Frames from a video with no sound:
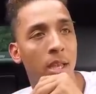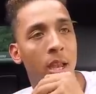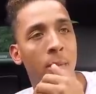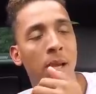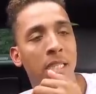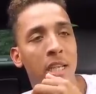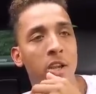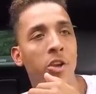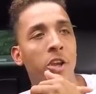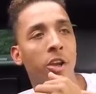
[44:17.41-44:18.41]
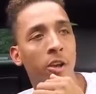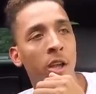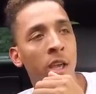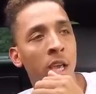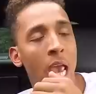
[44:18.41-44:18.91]
You know, that my senior year
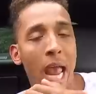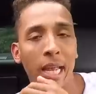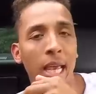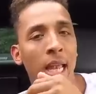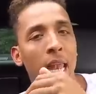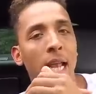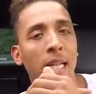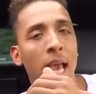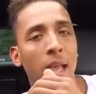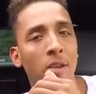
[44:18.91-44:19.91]
had to end like that.